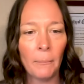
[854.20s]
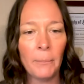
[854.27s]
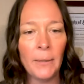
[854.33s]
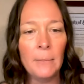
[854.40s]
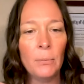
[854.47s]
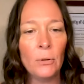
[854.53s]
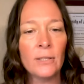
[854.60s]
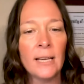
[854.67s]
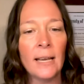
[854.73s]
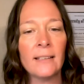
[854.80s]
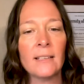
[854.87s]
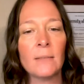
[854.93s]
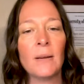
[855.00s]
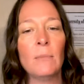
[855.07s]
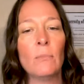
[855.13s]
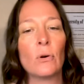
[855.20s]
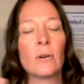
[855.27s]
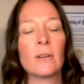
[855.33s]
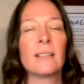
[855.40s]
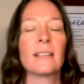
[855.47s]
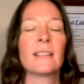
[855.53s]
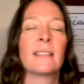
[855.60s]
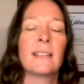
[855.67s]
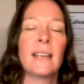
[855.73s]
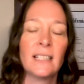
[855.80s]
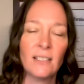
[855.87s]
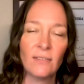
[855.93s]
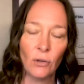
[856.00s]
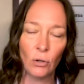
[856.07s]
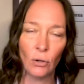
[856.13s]
People tend to be more
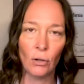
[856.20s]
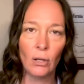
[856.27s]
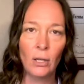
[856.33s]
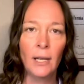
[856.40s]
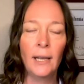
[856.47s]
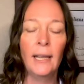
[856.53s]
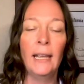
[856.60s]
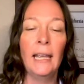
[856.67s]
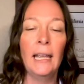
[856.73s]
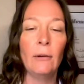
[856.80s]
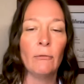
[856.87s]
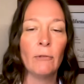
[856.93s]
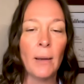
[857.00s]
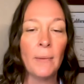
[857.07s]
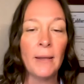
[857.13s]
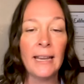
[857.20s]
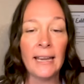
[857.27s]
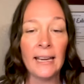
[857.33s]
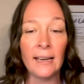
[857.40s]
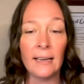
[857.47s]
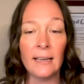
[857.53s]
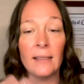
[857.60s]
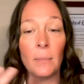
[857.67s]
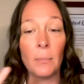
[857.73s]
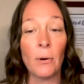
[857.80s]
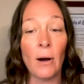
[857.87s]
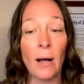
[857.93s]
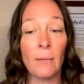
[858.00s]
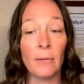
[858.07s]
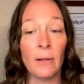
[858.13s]
successful in remedying the
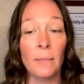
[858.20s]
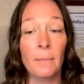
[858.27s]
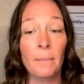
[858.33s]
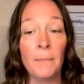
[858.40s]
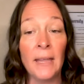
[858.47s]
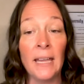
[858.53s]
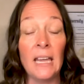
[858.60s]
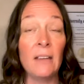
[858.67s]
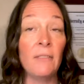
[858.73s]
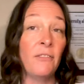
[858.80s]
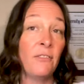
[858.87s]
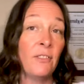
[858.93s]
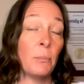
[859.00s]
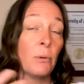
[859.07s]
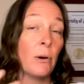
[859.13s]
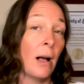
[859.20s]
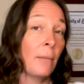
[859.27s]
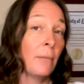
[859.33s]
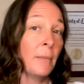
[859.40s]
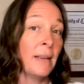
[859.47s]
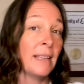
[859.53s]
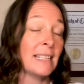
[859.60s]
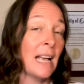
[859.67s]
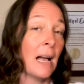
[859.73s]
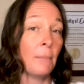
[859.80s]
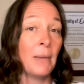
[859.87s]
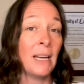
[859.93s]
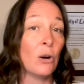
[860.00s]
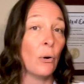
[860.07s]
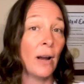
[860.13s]
problem if the problem has
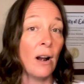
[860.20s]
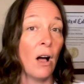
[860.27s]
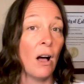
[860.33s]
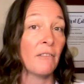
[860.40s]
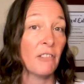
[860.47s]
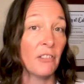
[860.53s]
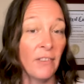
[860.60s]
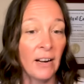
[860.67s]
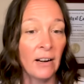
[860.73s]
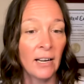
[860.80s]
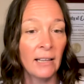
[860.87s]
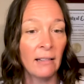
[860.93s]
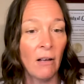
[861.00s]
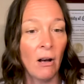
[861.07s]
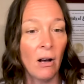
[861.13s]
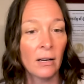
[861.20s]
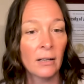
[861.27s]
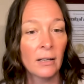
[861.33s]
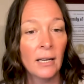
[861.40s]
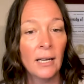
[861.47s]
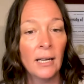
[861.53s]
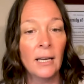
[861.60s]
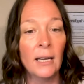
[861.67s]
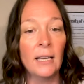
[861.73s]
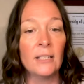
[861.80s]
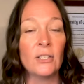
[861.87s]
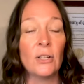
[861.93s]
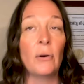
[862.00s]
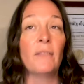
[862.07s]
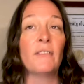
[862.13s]
not been going on for very long.
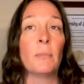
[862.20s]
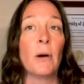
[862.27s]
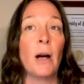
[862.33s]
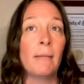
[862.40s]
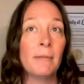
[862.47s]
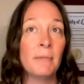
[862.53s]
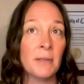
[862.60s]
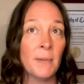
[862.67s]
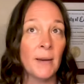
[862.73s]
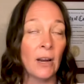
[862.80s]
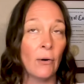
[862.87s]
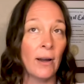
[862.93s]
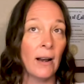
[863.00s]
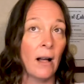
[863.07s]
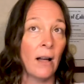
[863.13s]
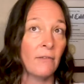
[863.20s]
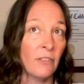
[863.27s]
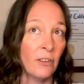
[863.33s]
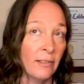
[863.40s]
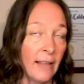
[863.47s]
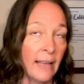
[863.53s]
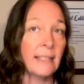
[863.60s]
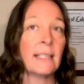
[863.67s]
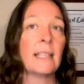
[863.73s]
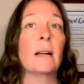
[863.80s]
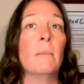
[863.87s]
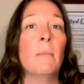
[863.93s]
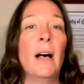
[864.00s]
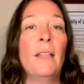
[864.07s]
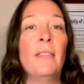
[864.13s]
So if the problem has been going on for less than
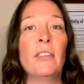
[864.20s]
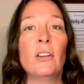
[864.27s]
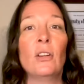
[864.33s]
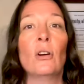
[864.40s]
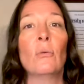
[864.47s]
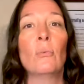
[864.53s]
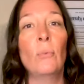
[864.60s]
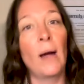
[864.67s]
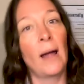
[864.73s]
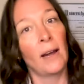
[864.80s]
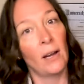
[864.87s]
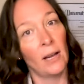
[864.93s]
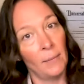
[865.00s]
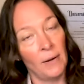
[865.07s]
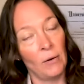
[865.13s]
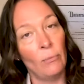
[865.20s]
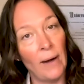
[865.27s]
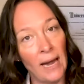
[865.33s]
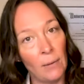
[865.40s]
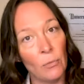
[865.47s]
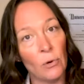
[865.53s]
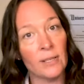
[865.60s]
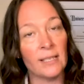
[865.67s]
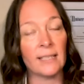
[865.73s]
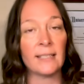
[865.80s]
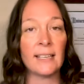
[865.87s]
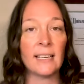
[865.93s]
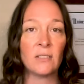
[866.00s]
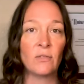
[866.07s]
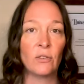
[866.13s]
a month, you're going to be way more
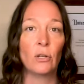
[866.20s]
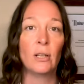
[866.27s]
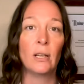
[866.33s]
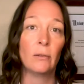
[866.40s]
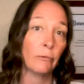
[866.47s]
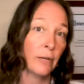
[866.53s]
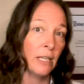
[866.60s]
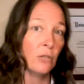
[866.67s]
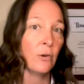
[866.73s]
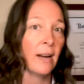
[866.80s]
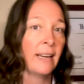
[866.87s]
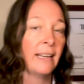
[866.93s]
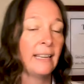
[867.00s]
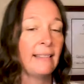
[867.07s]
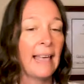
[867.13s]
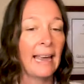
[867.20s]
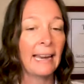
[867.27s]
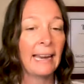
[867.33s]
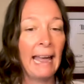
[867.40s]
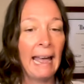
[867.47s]
successful in retraining that